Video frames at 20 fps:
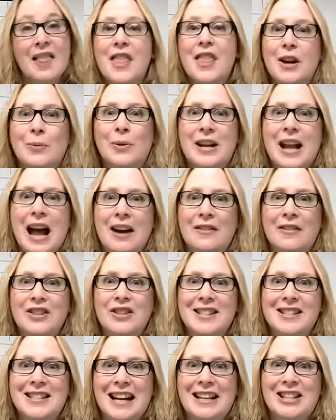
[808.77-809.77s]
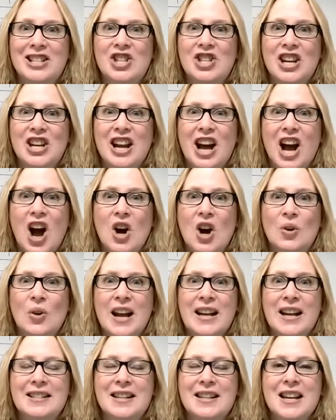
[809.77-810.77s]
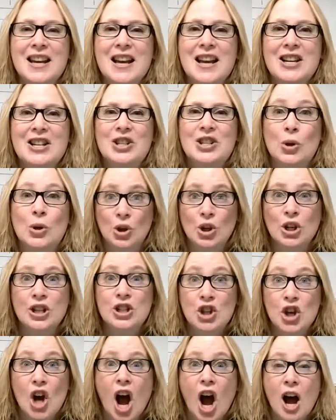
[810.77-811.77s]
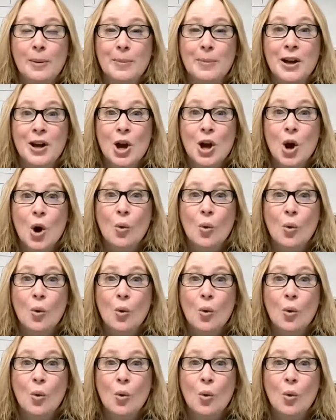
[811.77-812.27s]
then we'd have the section, all right? So good job.